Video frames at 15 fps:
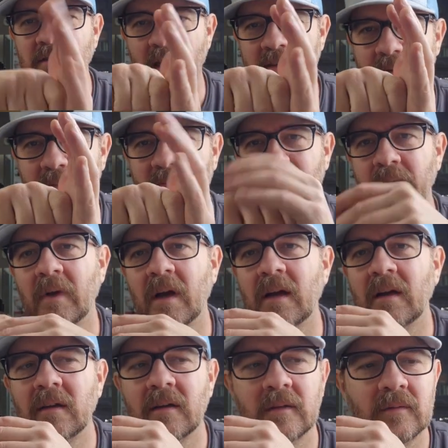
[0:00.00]
has
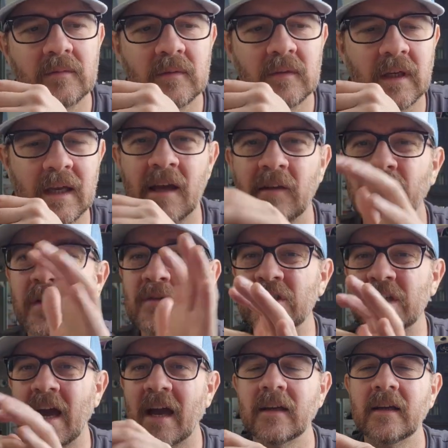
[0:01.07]
like a headphone
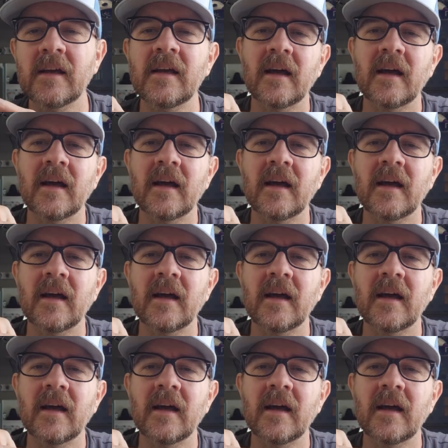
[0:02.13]
jack,